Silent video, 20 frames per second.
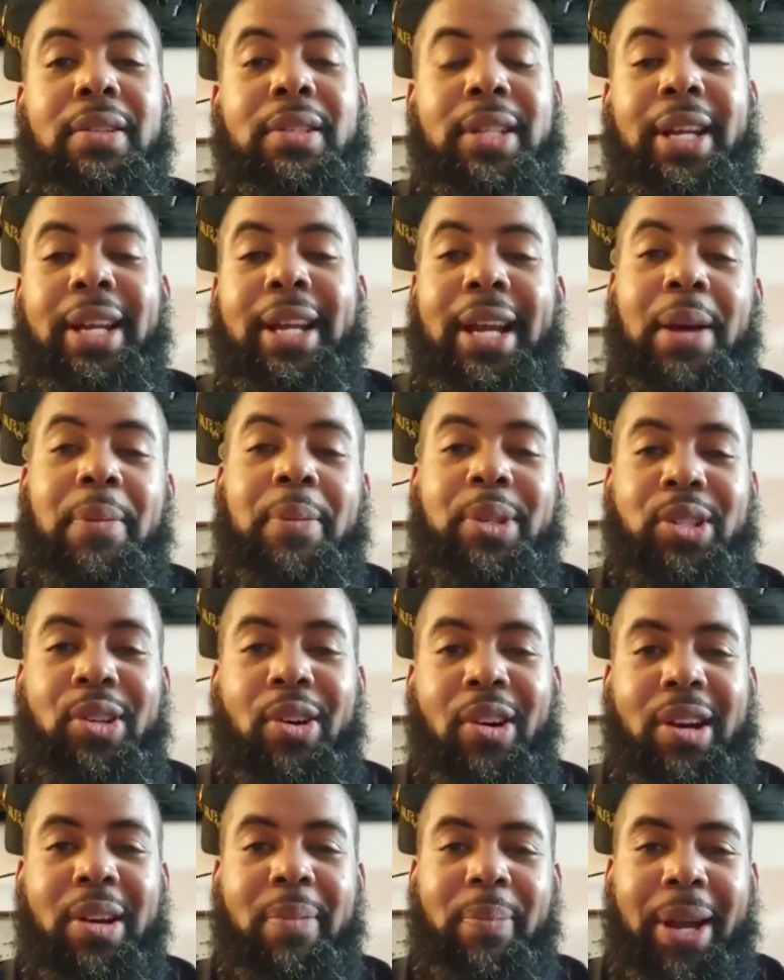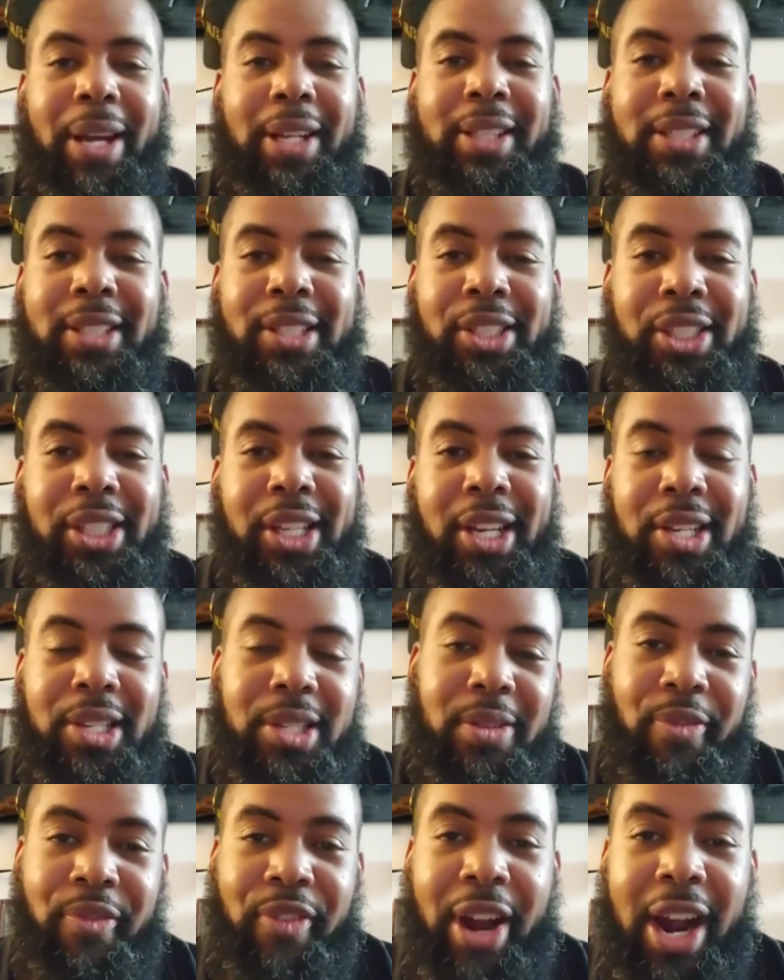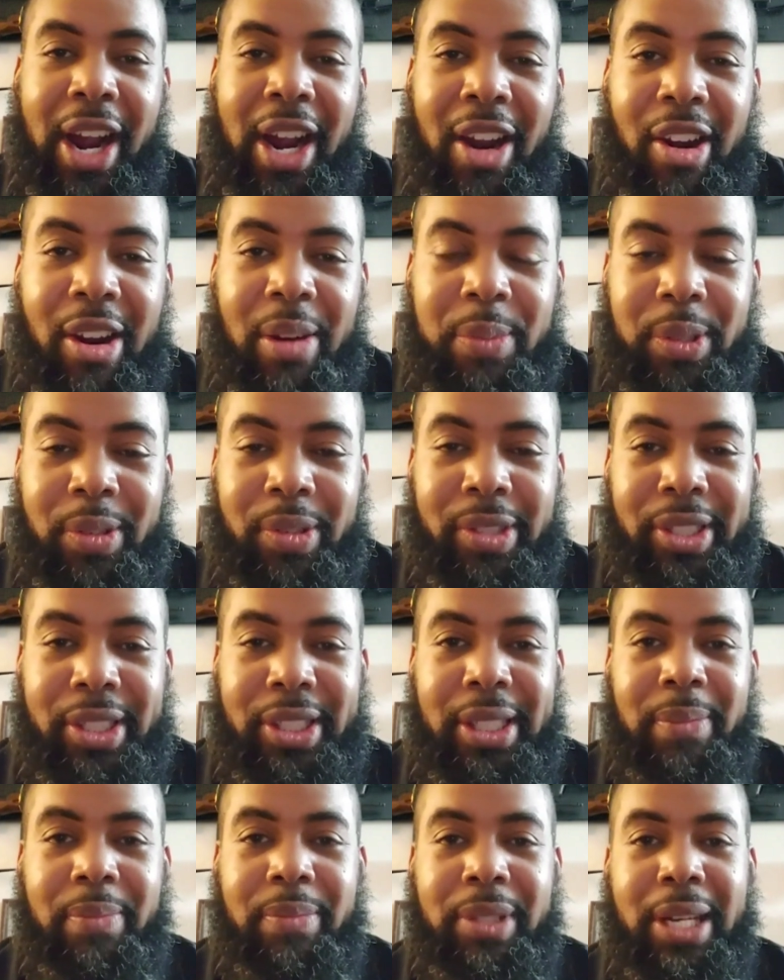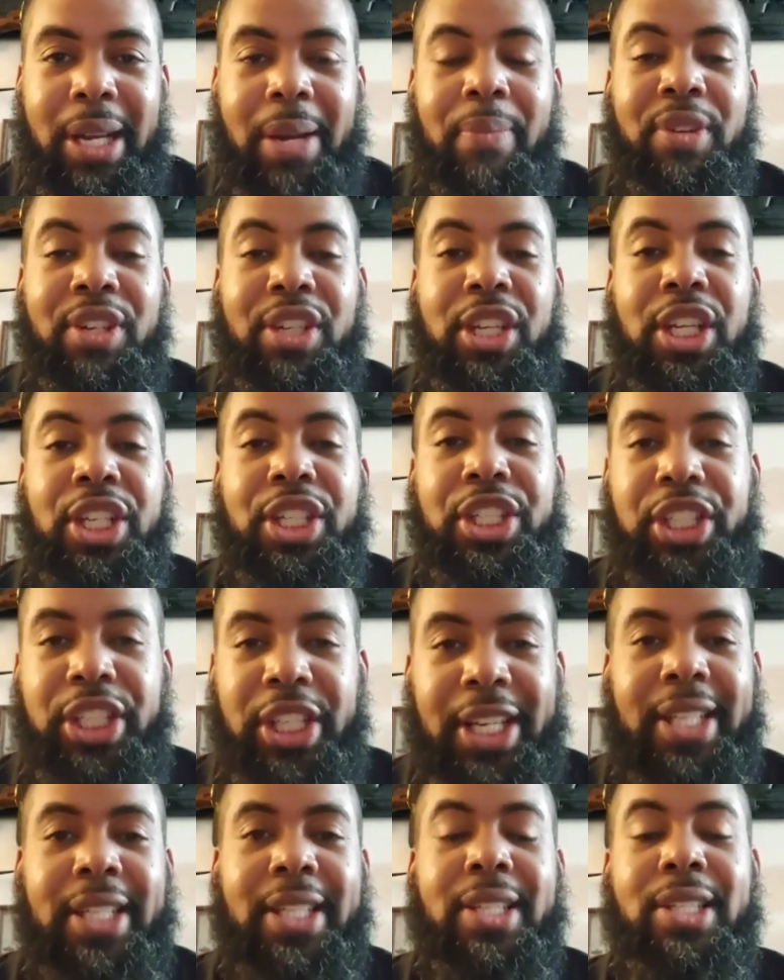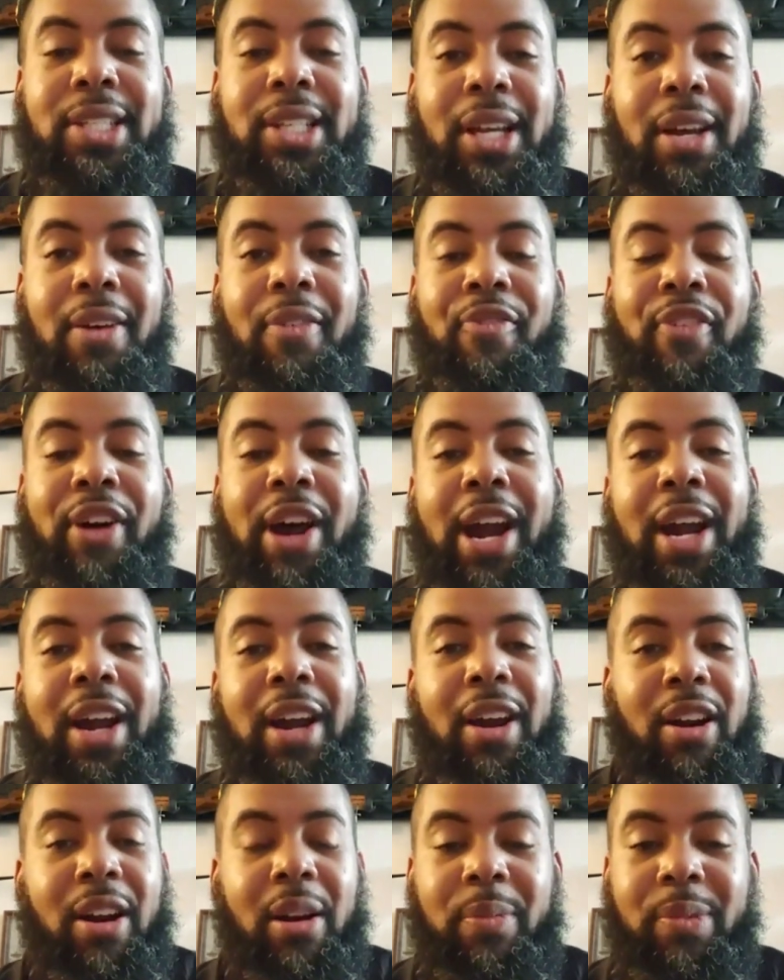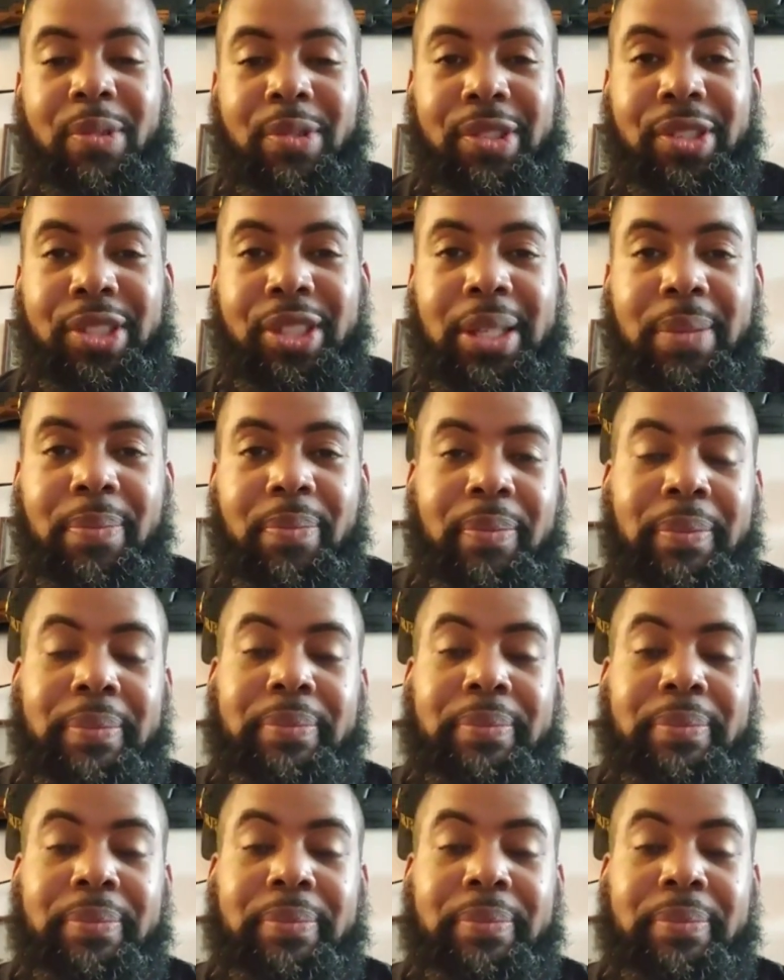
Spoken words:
Today I'm going to talk about the shins of firearms ownership. Yep, the shins of firearm ownership.